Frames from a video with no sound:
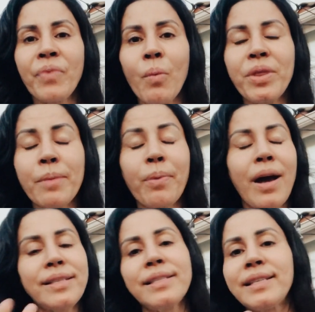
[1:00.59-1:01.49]
what the
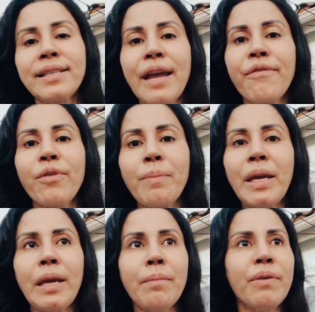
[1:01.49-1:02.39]
process is like for
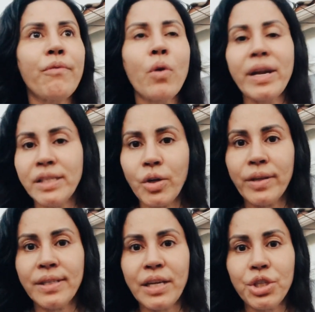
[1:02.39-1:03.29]
me before I start
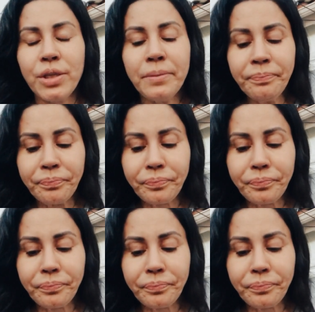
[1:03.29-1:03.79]
a session,